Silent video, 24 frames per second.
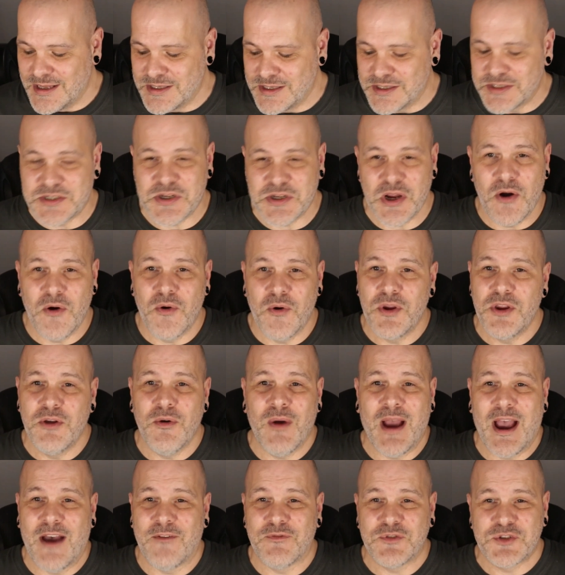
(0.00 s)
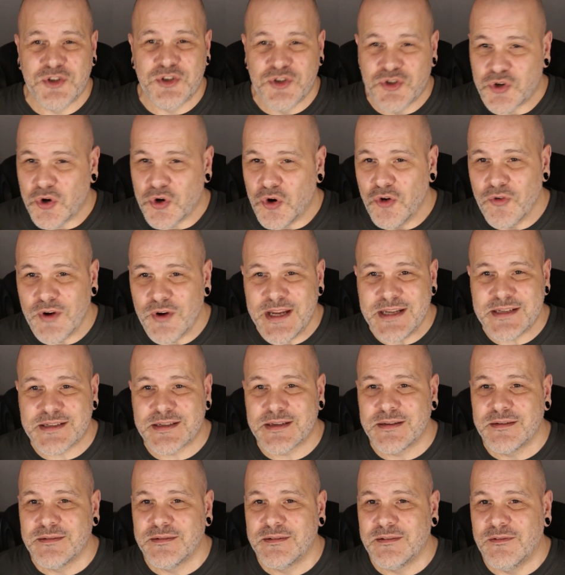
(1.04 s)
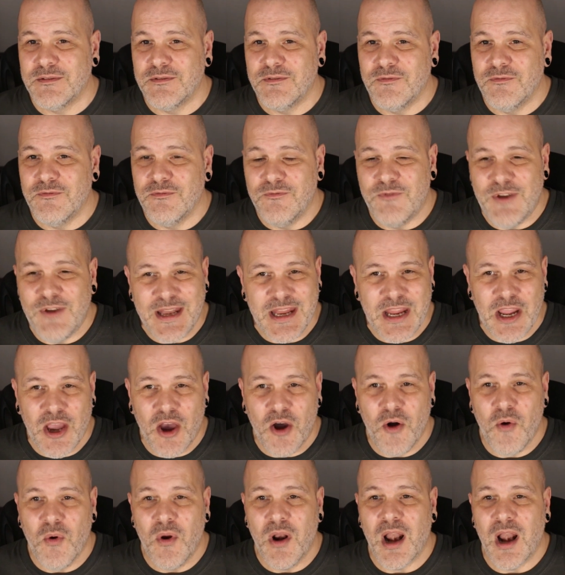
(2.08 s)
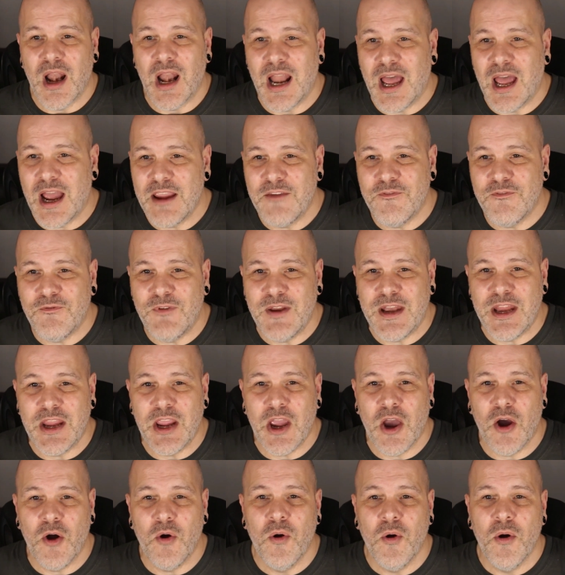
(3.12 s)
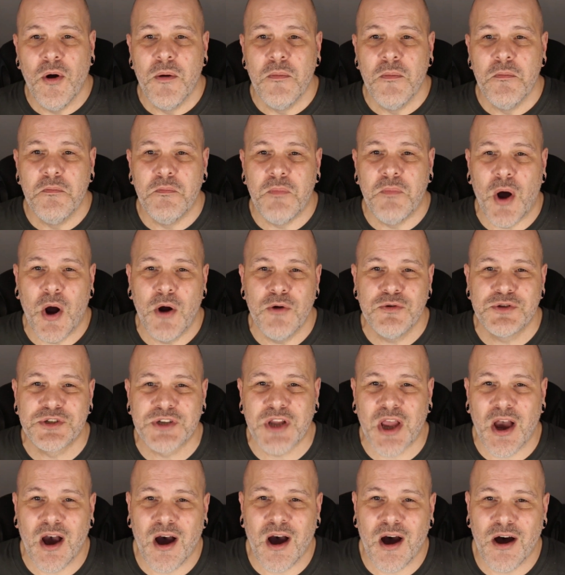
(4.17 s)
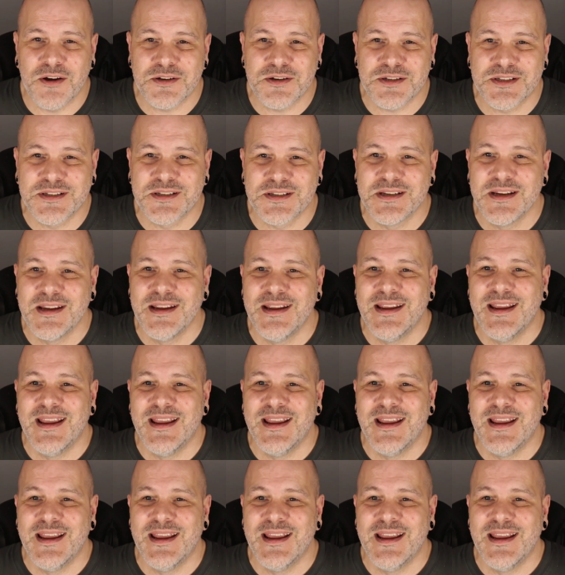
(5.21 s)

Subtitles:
So you have stories, video, live video, postcards,